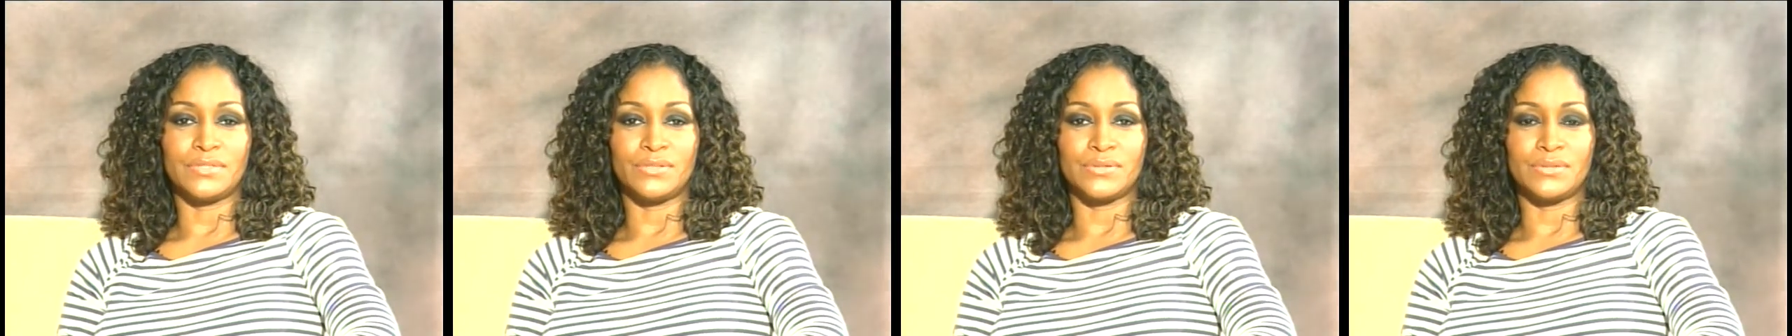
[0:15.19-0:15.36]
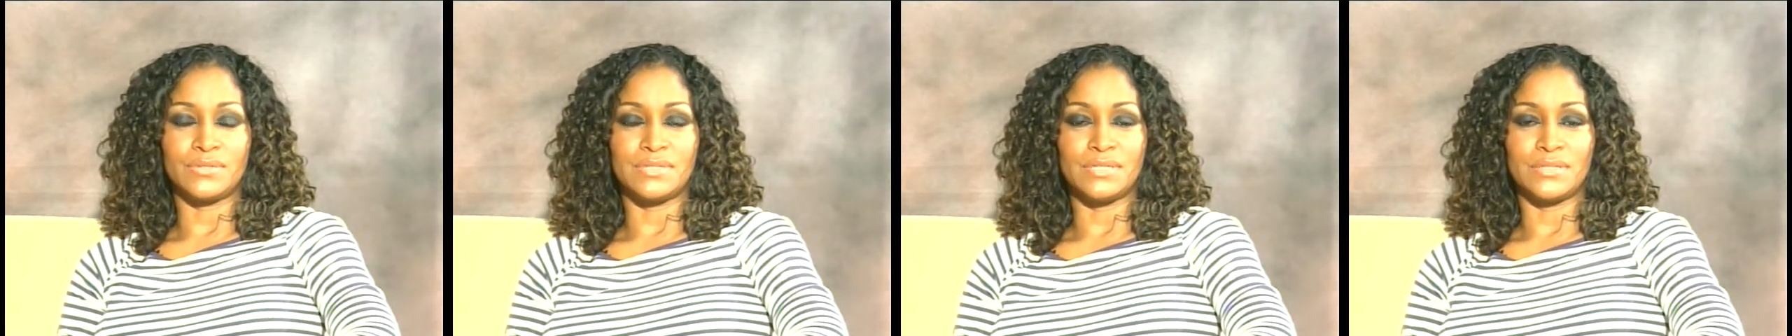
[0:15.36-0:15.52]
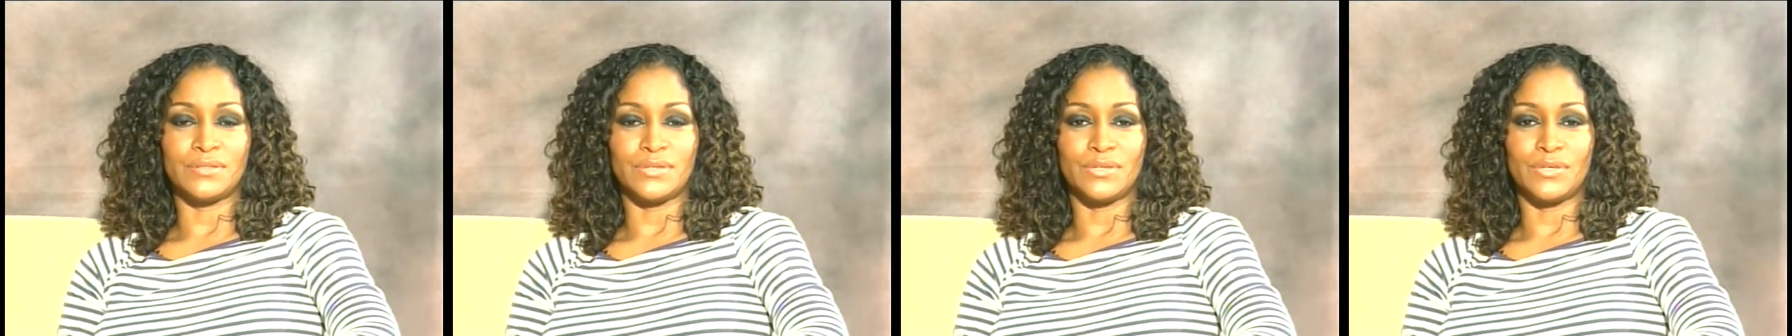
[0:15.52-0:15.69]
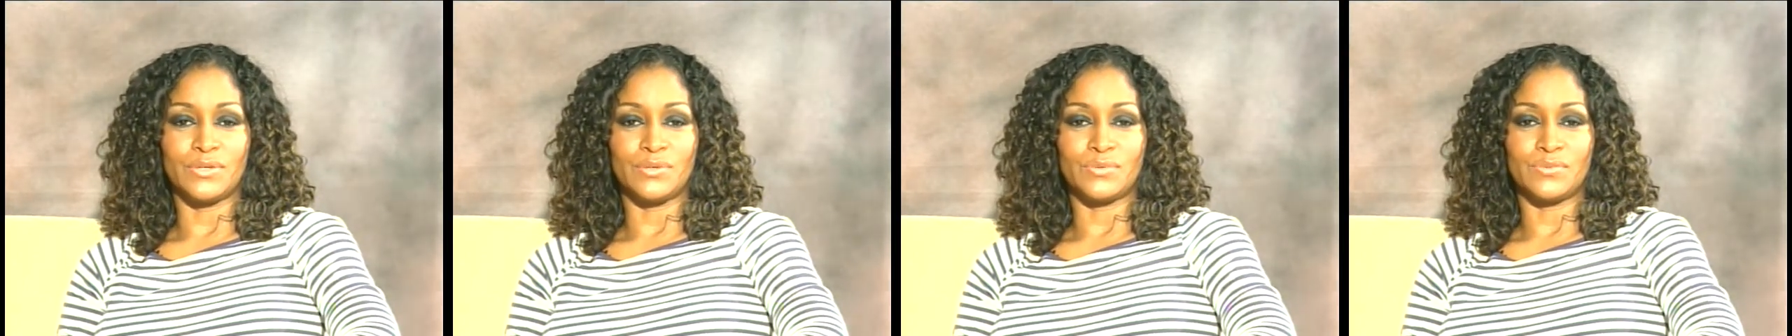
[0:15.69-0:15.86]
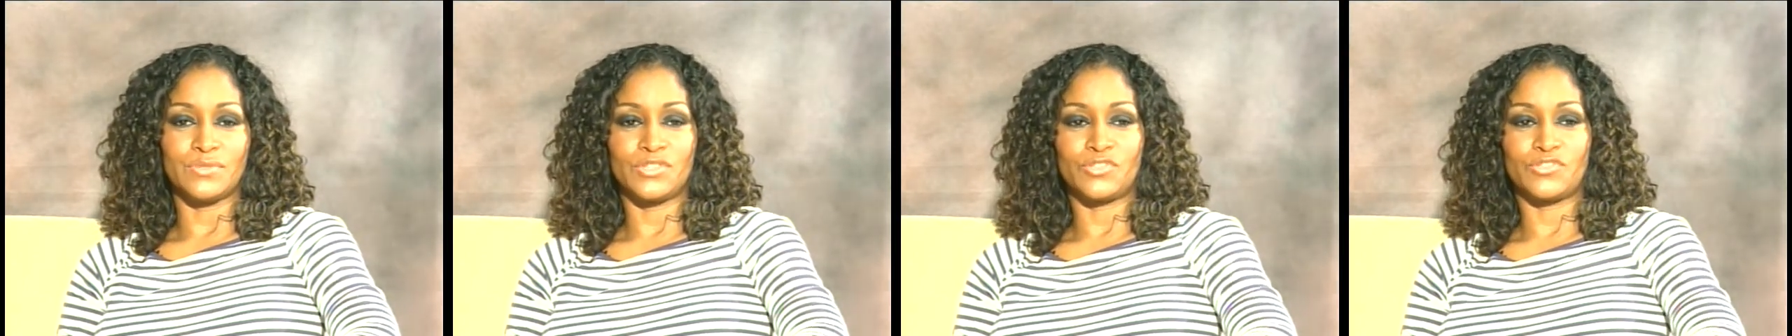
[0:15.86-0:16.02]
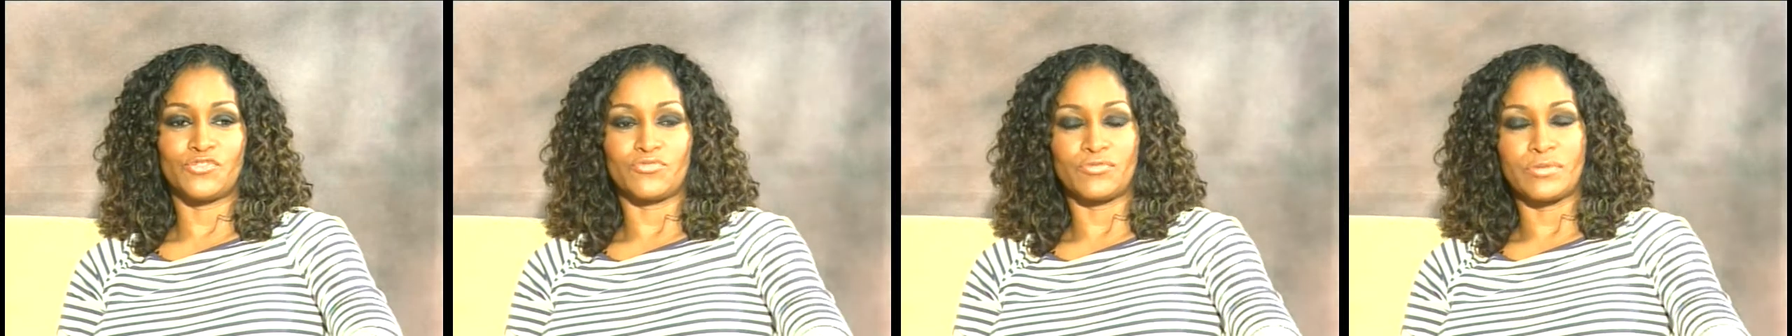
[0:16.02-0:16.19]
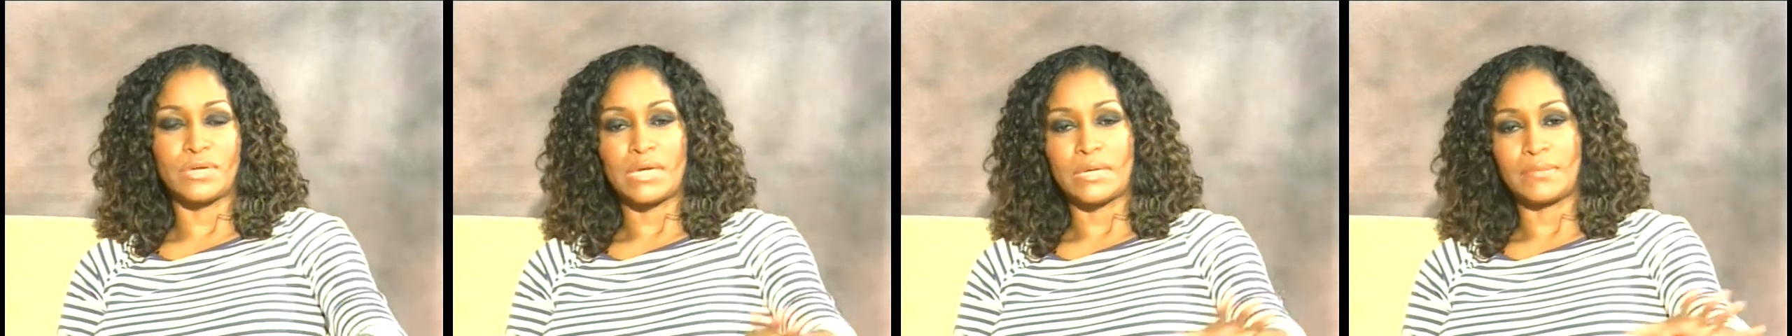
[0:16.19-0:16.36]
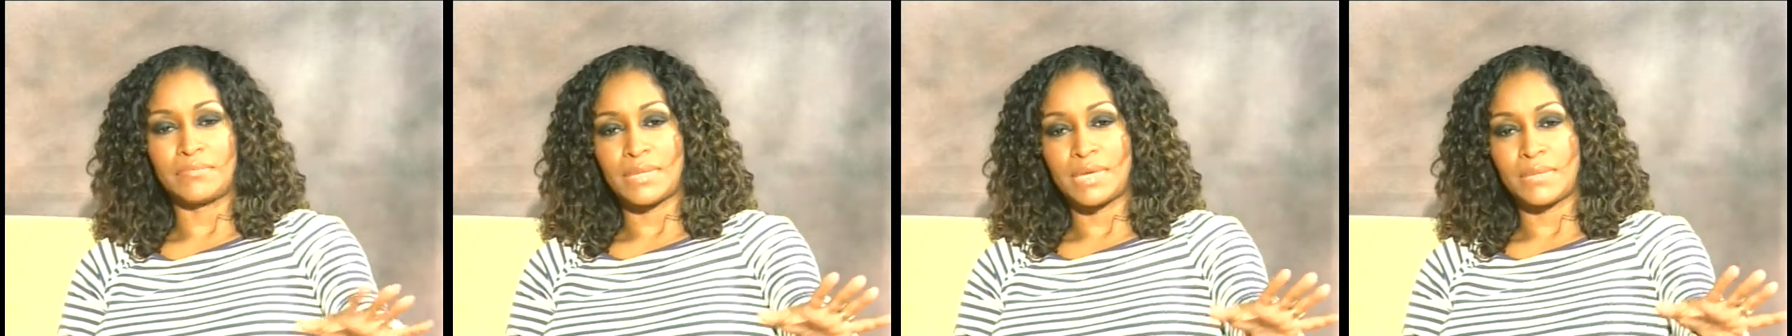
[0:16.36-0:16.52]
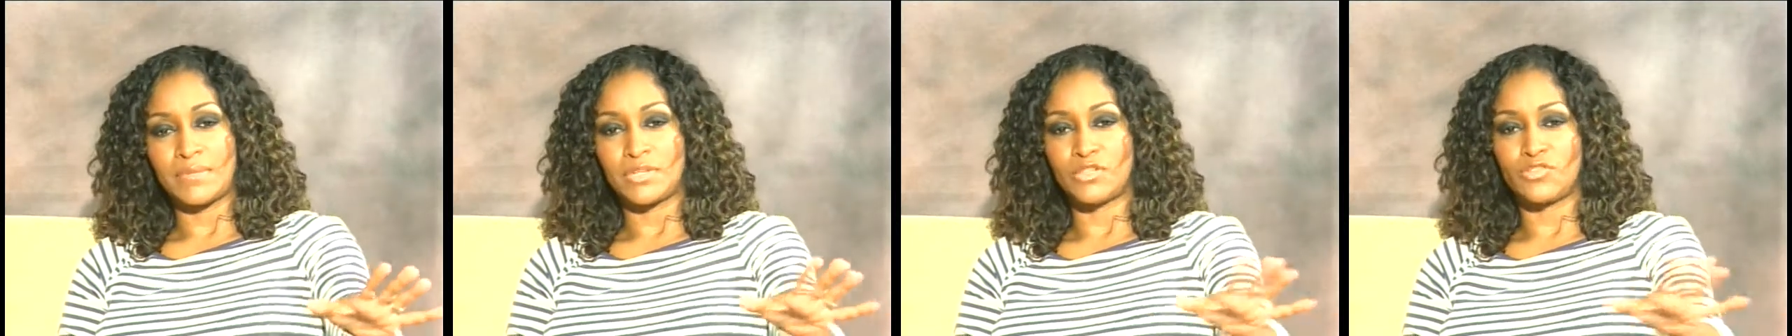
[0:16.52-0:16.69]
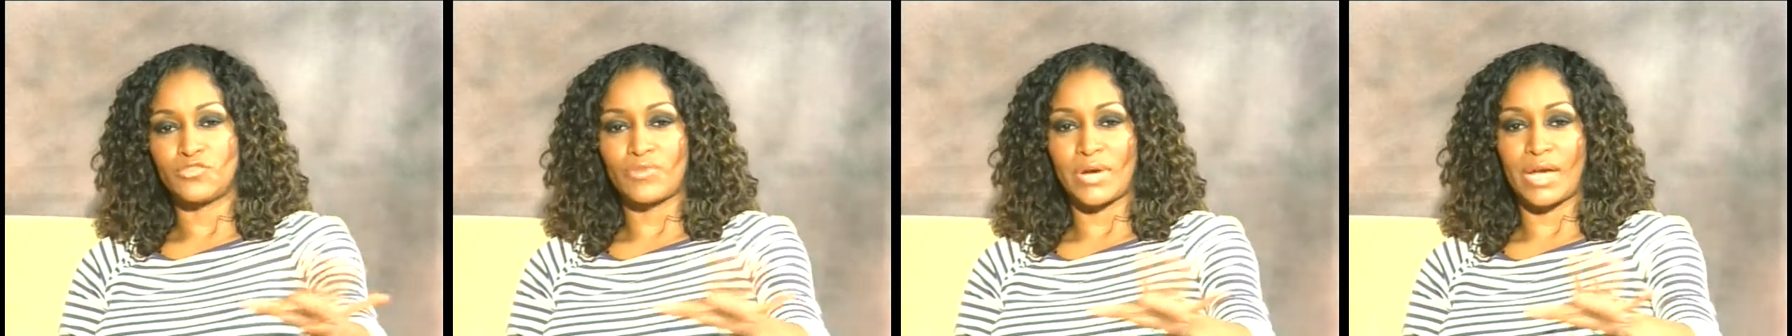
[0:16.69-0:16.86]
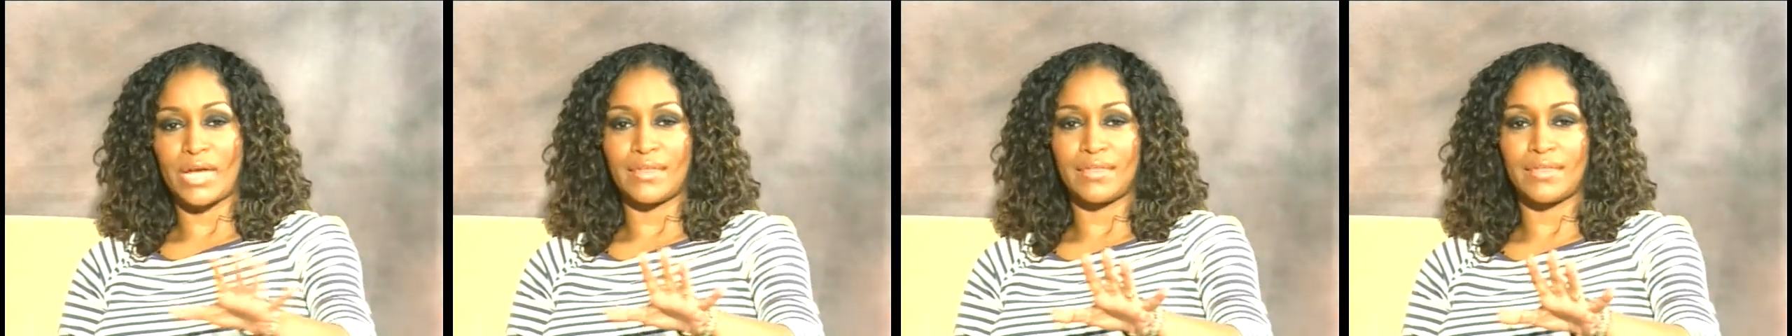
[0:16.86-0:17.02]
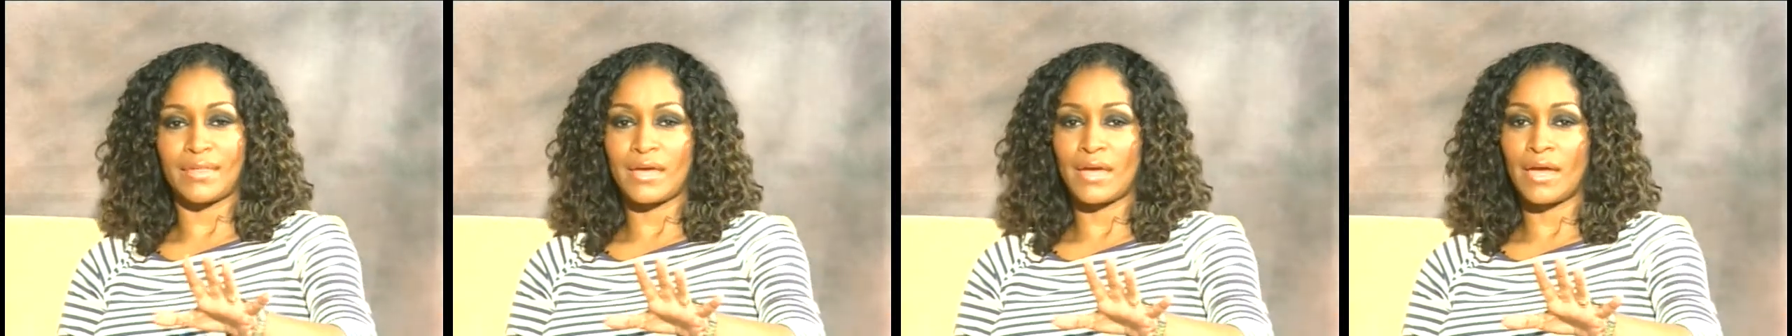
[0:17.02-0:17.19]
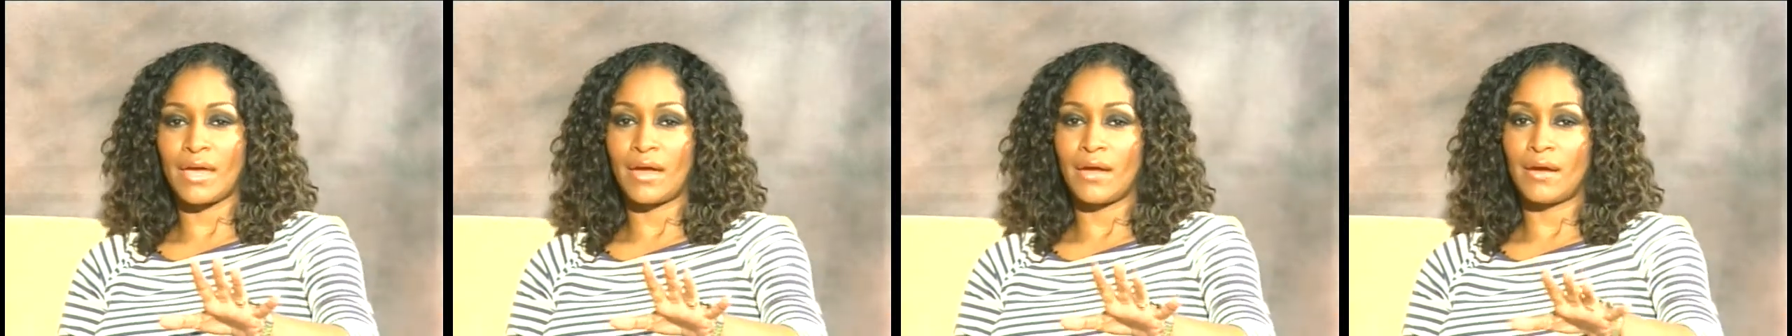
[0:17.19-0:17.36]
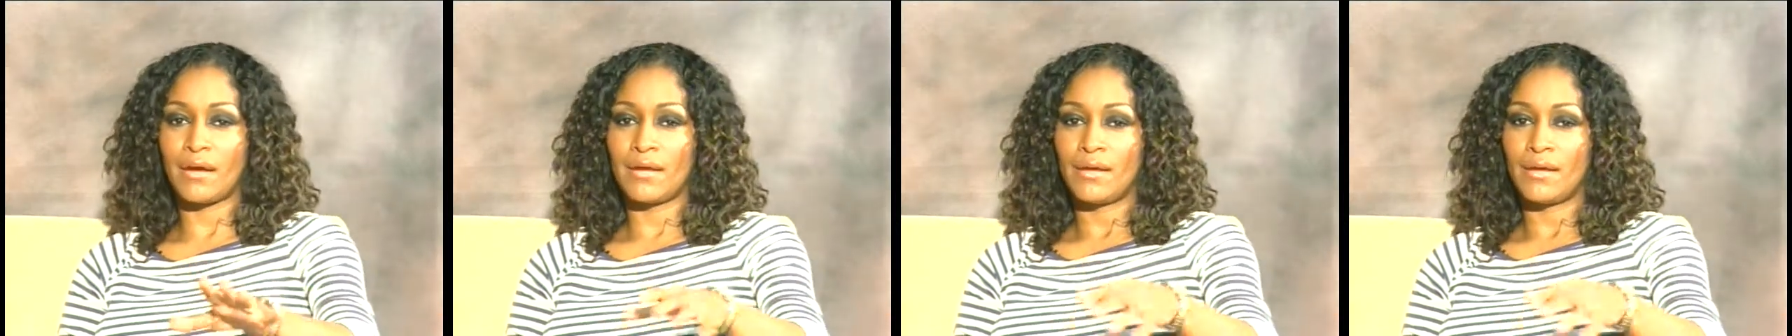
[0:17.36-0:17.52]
You'll see the new stream image right there.